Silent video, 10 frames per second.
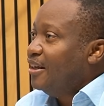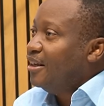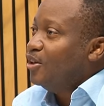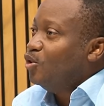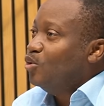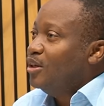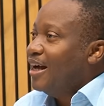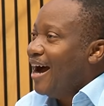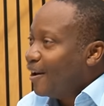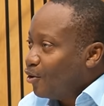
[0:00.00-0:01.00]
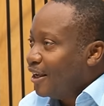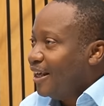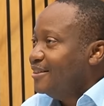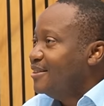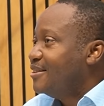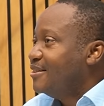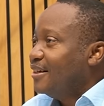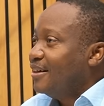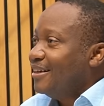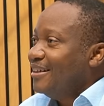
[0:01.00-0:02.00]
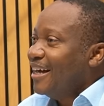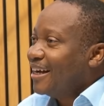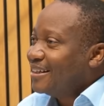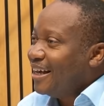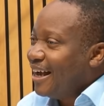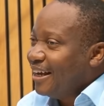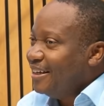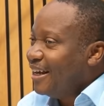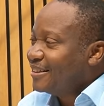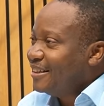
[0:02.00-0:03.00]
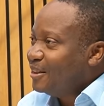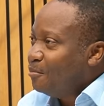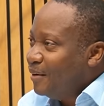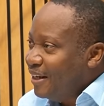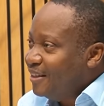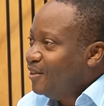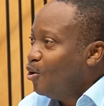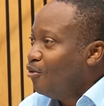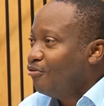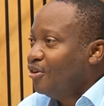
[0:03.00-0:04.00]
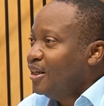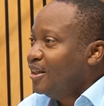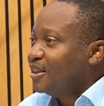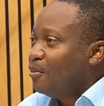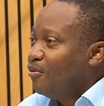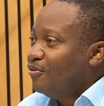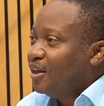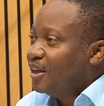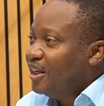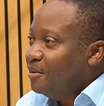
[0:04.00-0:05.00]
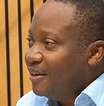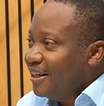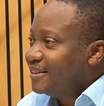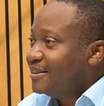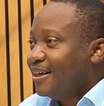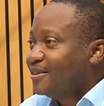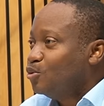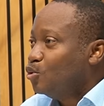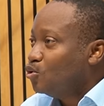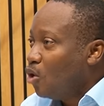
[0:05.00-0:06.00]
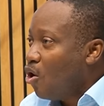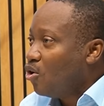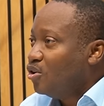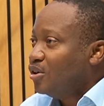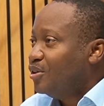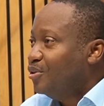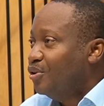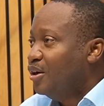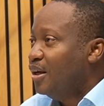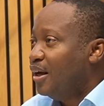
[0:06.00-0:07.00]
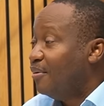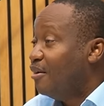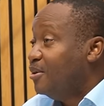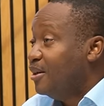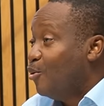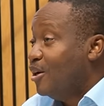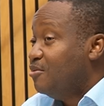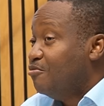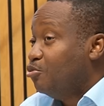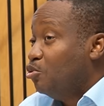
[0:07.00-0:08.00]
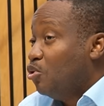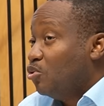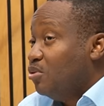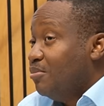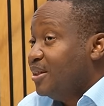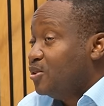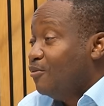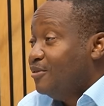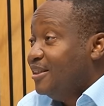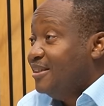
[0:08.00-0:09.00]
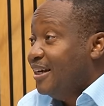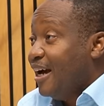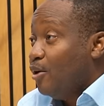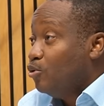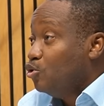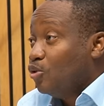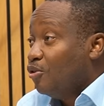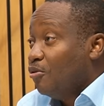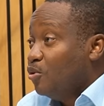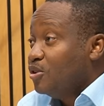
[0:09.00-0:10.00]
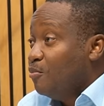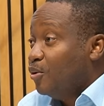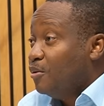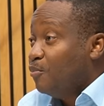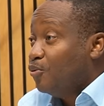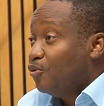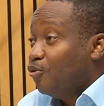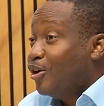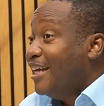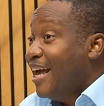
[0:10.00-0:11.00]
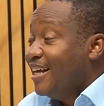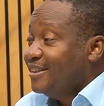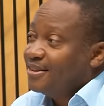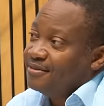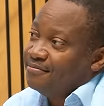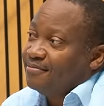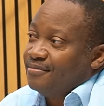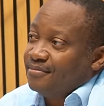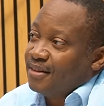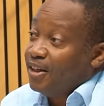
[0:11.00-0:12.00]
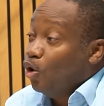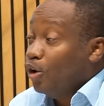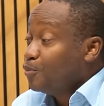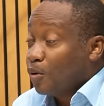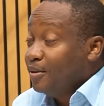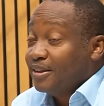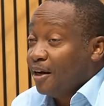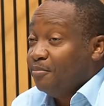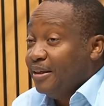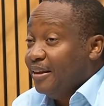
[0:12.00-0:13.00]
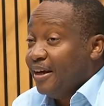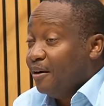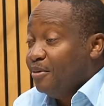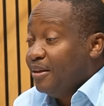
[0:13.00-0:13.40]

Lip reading: including arrogance, inaccessibility of some of the key ministers to talk, you know. I mean, I've been waiting to talk to the minister of DTI, which is one of the most important portfolio, for years. And he always promises, I'll be there.